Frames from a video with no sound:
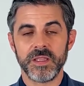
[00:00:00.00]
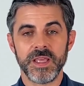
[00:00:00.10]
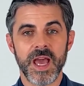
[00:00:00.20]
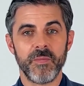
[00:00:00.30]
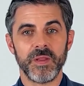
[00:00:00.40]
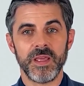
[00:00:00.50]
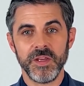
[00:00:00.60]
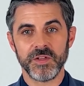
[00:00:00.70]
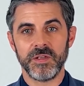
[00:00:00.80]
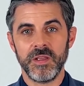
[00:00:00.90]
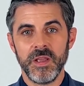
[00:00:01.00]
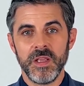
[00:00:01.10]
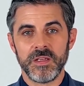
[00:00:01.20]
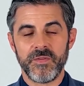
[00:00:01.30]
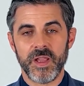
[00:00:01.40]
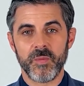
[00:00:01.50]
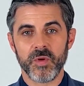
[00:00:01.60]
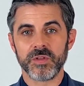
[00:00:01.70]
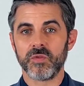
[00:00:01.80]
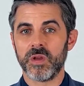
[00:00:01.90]
to the application,
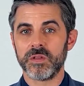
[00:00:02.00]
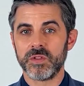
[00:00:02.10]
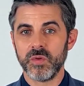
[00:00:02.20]
developers run